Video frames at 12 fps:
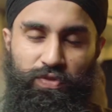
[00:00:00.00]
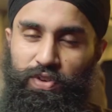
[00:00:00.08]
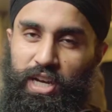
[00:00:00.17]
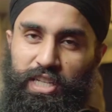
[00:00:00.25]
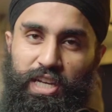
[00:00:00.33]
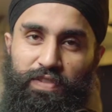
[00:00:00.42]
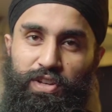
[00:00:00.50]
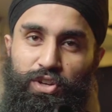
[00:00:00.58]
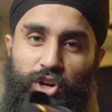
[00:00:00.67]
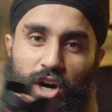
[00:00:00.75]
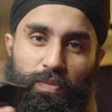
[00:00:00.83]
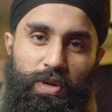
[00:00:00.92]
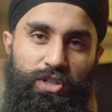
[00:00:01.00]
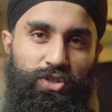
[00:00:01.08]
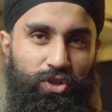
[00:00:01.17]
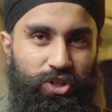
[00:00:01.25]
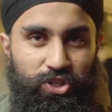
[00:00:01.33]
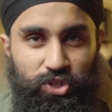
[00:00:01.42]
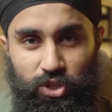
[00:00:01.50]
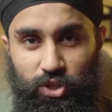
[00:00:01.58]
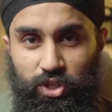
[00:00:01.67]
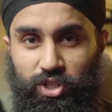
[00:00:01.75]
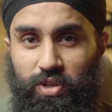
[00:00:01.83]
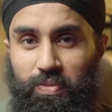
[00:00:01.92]
If you guys have any comments or
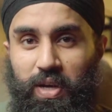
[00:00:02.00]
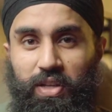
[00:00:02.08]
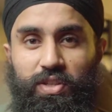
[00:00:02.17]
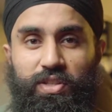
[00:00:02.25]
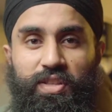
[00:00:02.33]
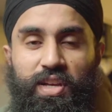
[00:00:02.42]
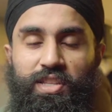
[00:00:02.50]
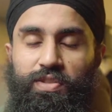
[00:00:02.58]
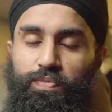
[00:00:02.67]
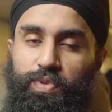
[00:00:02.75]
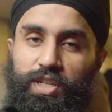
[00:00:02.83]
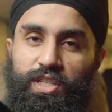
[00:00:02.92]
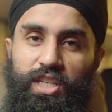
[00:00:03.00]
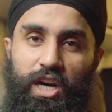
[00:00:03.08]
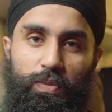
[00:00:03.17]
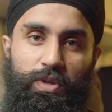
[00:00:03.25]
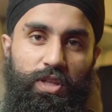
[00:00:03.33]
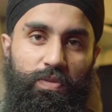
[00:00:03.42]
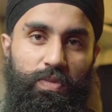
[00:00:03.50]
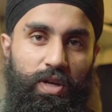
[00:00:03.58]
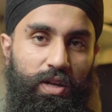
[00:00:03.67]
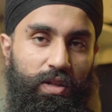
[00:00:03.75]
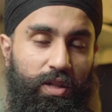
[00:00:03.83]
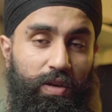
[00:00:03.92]
concerns about this lens, please comment them
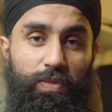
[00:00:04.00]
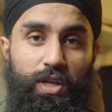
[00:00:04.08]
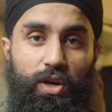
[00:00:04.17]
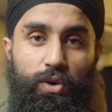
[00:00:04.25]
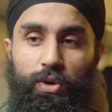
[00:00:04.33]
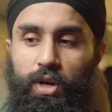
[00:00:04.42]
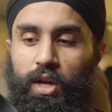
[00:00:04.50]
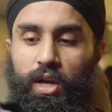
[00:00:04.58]
and let me know.